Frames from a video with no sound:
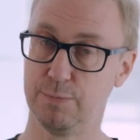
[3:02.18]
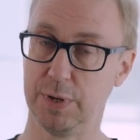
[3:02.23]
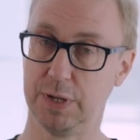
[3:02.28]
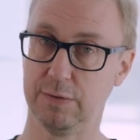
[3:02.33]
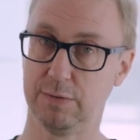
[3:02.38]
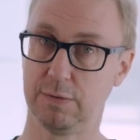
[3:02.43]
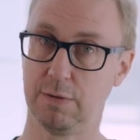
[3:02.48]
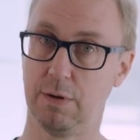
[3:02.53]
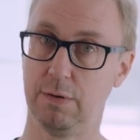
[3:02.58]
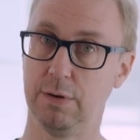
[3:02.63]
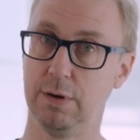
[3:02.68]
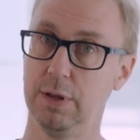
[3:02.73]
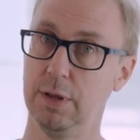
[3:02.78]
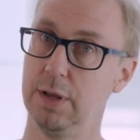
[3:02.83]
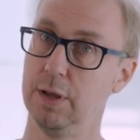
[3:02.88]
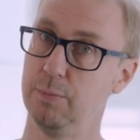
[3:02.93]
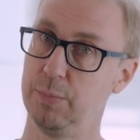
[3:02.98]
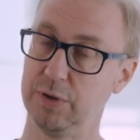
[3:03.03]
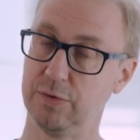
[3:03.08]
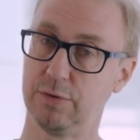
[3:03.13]
based
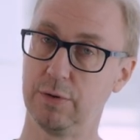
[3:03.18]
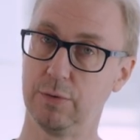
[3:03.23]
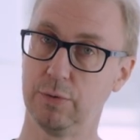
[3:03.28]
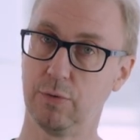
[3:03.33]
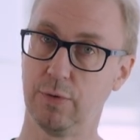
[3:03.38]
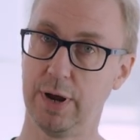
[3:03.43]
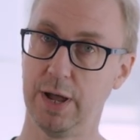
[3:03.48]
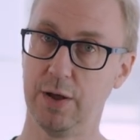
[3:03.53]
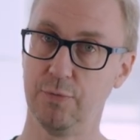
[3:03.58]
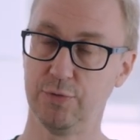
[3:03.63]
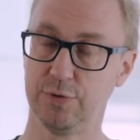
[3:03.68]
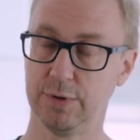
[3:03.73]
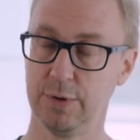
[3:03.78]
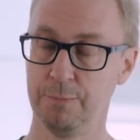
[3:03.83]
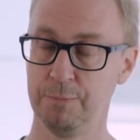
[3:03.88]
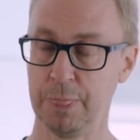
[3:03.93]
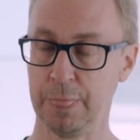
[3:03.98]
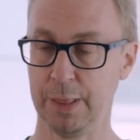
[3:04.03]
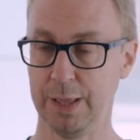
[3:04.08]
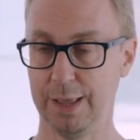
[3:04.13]
on graphs.
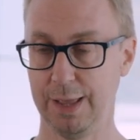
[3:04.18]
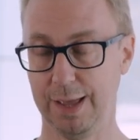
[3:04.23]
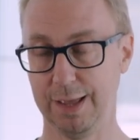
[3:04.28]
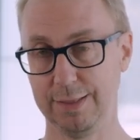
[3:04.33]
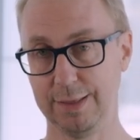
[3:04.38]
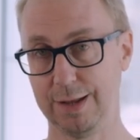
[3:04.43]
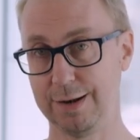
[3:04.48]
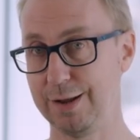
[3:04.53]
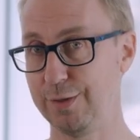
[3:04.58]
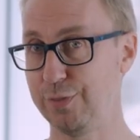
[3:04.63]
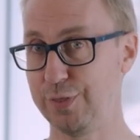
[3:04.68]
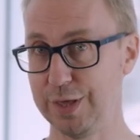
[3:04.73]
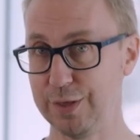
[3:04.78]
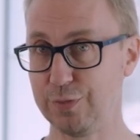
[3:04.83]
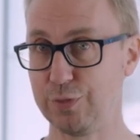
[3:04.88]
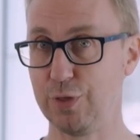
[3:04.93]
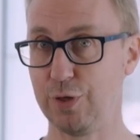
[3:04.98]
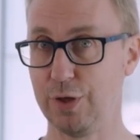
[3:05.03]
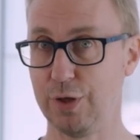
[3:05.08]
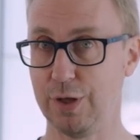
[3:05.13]
And then I
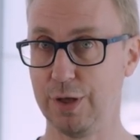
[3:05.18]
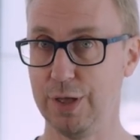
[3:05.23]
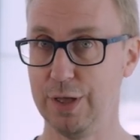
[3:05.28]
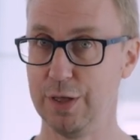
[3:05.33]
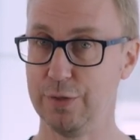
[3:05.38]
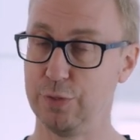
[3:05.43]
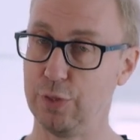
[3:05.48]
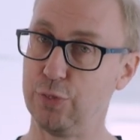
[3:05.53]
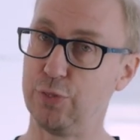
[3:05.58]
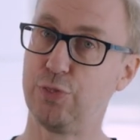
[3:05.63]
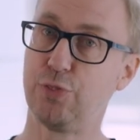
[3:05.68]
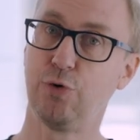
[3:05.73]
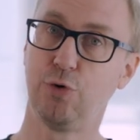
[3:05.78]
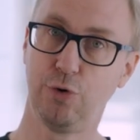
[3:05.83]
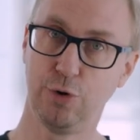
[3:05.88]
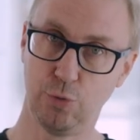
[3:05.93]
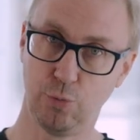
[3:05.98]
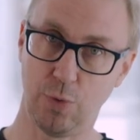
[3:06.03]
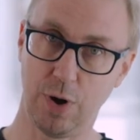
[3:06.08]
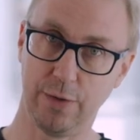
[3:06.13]
think the
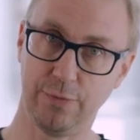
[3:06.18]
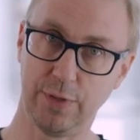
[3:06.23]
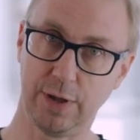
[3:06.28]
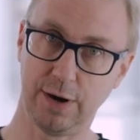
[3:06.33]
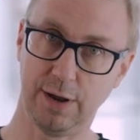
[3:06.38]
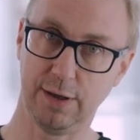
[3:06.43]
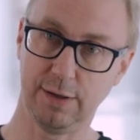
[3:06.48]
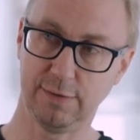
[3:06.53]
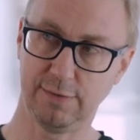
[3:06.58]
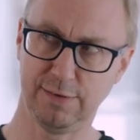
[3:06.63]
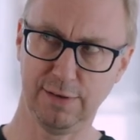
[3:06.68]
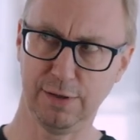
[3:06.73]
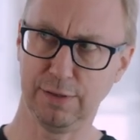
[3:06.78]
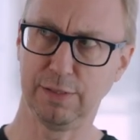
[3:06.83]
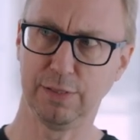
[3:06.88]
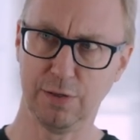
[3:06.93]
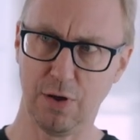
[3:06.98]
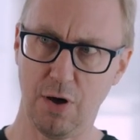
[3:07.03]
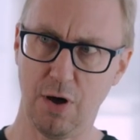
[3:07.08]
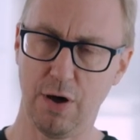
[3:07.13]
third one that I see a
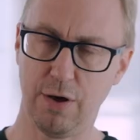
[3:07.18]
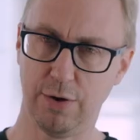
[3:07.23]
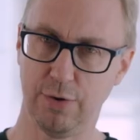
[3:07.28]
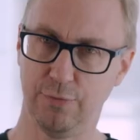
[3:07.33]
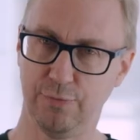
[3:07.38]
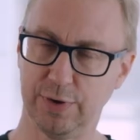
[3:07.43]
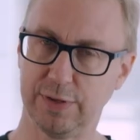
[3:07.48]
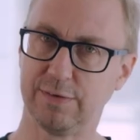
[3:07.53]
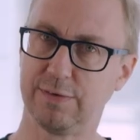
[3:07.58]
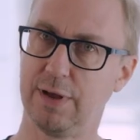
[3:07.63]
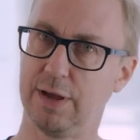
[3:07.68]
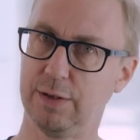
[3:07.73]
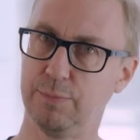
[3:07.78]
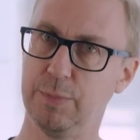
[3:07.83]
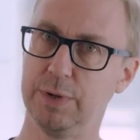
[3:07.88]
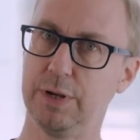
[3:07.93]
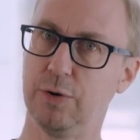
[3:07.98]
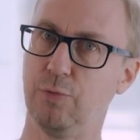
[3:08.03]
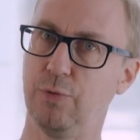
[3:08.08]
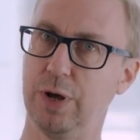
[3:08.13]
lot of
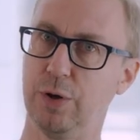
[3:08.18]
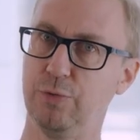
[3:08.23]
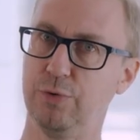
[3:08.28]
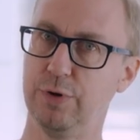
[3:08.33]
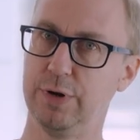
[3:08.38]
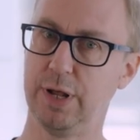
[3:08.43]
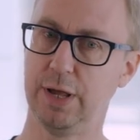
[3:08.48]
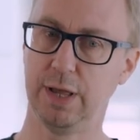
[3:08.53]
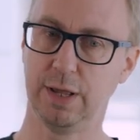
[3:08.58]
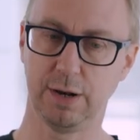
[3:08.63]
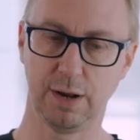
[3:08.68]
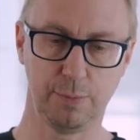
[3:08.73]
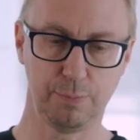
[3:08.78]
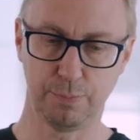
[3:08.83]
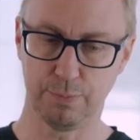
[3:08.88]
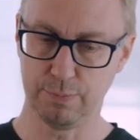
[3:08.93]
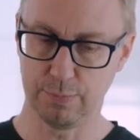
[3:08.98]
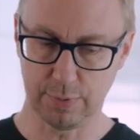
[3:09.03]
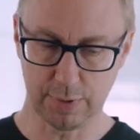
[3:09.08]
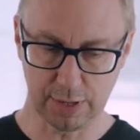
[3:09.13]
excitement around today, and I
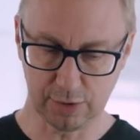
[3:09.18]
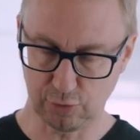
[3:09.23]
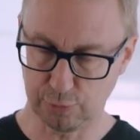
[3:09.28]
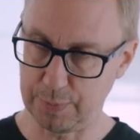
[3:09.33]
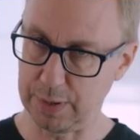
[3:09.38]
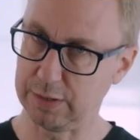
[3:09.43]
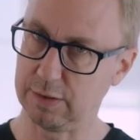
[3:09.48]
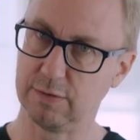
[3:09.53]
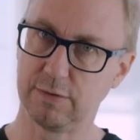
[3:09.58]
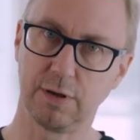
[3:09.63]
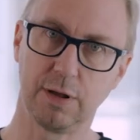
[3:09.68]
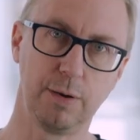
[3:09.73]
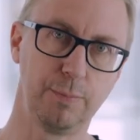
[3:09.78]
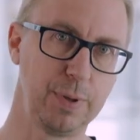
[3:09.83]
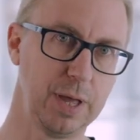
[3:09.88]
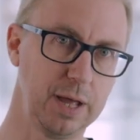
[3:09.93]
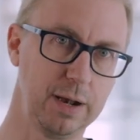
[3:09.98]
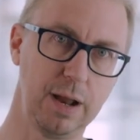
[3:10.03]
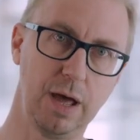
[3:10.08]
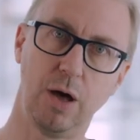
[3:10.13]
expect it's going to
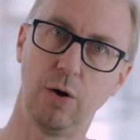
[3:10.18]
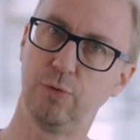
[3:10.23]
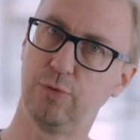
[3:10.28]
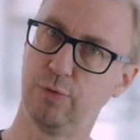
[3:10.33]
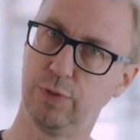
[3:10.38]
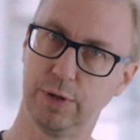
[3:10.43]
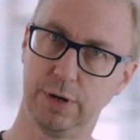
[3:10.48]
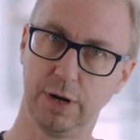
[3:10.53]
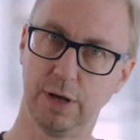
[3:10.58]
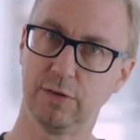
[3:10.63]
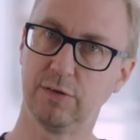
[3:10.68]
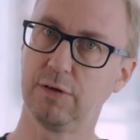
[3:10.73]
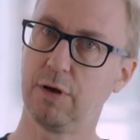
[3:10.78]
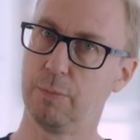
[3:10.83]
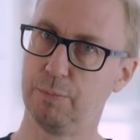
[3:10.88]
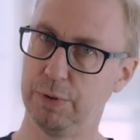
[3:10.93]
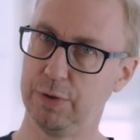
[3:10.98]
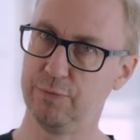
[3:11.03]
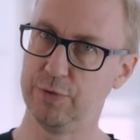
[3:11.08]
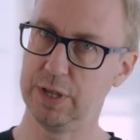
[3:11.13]
pan out over the next
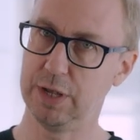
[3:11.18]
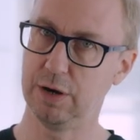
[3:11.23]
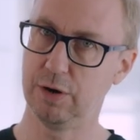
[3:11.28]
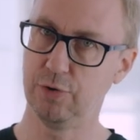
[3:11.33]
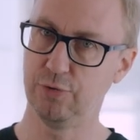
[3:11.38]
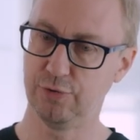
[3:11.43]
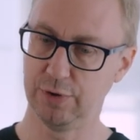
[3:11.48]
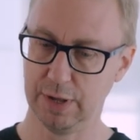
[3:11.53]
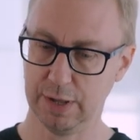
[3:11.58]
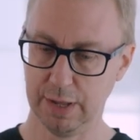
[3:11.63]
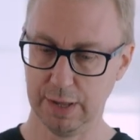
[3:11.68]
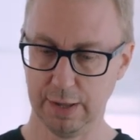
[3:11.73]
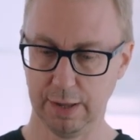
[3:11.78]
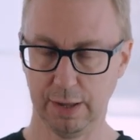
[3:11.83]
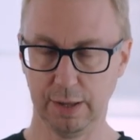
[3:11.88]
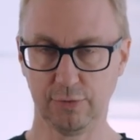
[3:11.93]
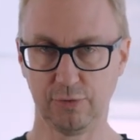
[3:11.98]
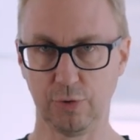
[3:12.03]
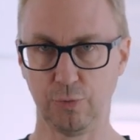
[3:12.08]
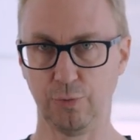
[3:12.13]
couple of years,
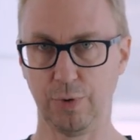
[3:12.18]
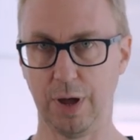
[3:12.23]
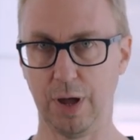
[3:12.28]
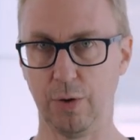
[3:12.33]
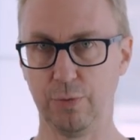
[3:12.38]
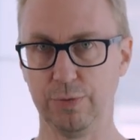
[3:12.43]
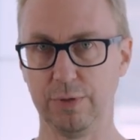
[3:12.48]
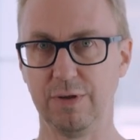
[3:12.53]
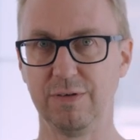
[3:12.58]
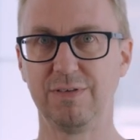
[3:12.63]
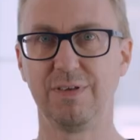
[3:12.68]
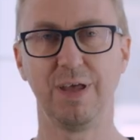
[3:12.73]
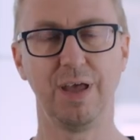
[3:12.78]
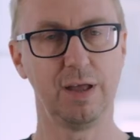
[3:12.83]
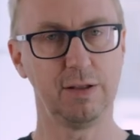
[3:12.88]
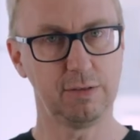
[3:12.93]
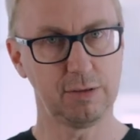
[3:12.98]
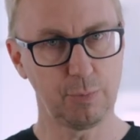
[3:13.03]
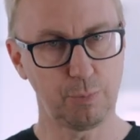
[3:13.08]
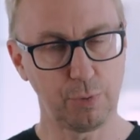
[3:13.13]
is around this
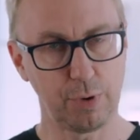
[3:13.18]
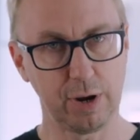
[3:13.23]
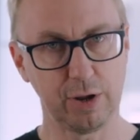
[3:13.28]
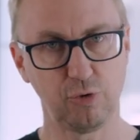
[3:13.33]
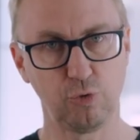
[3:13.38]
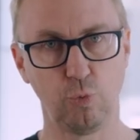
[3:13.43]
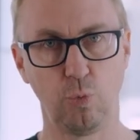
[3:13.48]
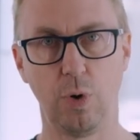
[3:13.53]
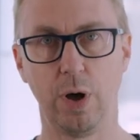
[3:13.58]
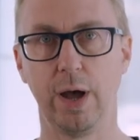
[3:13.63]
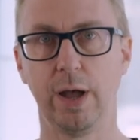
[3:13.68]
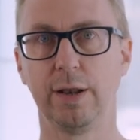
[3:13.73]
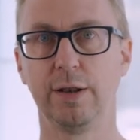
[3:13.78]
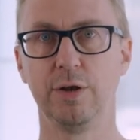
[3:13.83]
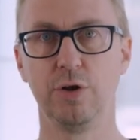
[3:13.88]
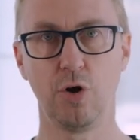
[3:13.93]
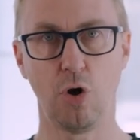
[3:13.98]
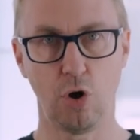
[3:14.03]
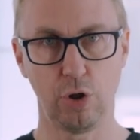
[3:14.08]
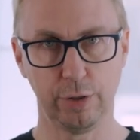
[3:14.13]

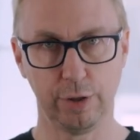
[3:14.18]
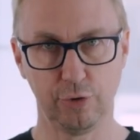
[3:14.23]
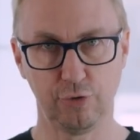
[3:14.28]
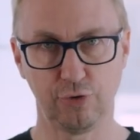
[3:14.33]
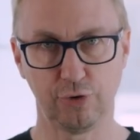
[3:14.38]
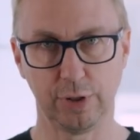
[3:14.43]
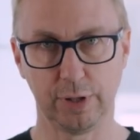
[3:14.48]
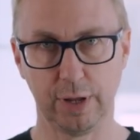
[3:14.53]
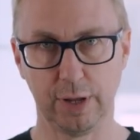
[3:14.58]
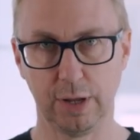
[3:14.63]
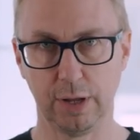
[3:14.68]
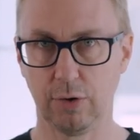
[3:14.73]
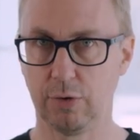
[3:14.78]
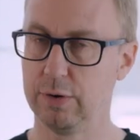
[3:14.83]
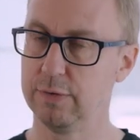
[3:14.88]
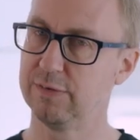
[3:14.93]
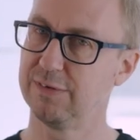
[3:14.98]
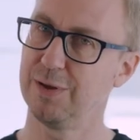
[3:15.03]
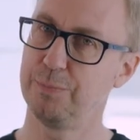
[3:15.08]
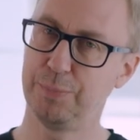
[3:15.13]
enterprise-wide knowledge layer.
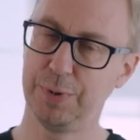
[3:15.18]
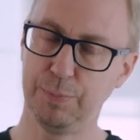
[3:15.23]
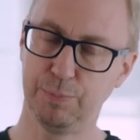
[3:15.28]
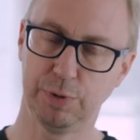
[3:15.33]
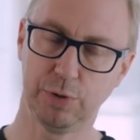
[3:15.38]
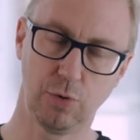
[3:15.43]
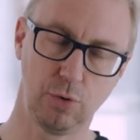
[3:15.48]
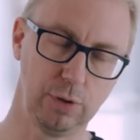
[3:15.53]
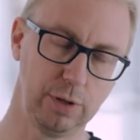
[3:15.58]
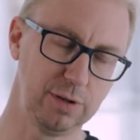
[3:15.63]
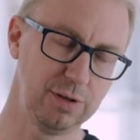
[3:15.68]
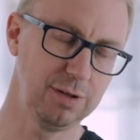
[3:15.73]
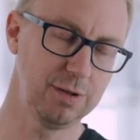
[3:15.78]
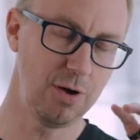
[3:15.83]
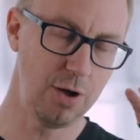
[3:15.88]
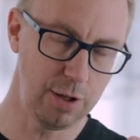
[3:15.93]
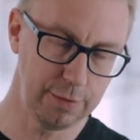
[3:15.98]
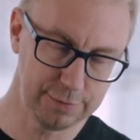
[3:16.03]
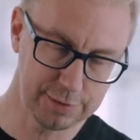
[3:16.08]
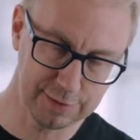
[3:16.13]
And some people call it
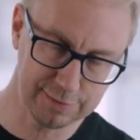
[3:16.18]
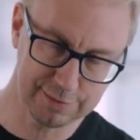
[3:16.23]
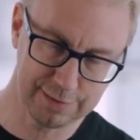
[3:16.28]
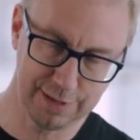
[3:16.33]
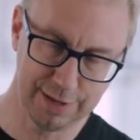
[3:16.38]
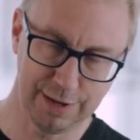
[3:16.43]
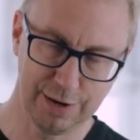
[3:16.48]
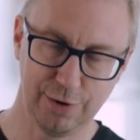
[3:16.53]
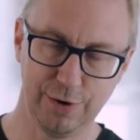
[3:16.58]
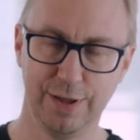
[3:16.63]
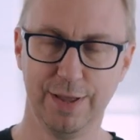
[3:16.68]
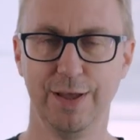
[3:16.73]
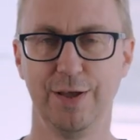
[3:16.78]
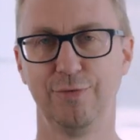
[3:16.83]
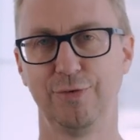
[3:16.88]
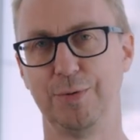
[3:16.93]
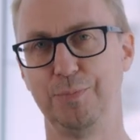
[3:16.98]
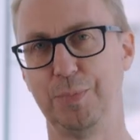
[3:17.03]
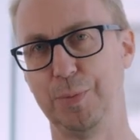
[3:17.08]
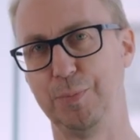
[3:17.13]
context layer,
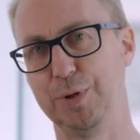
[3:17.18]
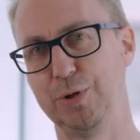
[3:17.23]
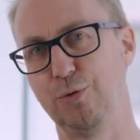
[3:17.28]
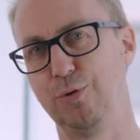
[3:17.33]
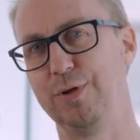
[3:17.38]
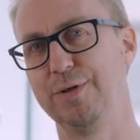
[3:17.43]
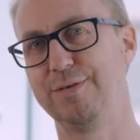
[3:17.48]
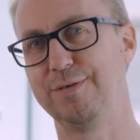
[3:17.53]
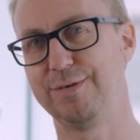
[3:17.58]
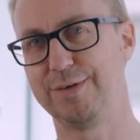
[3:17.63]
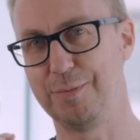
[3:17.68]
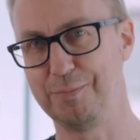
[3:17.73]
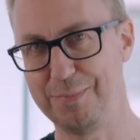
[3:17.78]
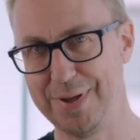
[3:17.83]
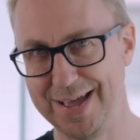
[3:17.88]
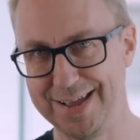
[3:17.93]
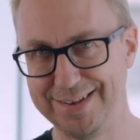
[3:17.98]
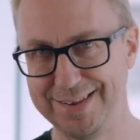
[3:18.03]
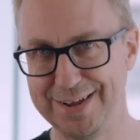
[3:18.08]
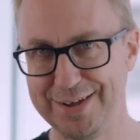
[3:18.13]
some people call it
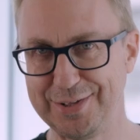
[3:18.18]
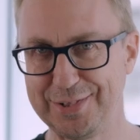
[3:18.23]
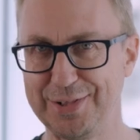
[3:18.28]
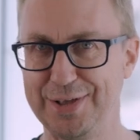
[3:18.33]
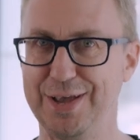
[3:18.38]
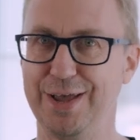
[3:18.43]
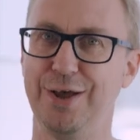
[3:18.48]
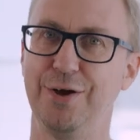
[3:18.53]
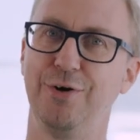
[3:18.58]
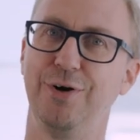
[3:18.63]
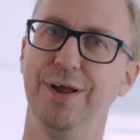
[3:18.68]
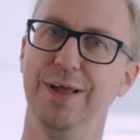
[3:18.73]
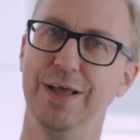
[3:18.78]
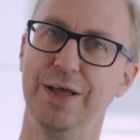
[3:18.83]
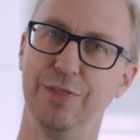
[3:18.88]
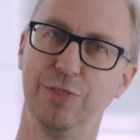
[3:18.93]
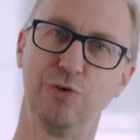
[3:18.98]
semantic layer.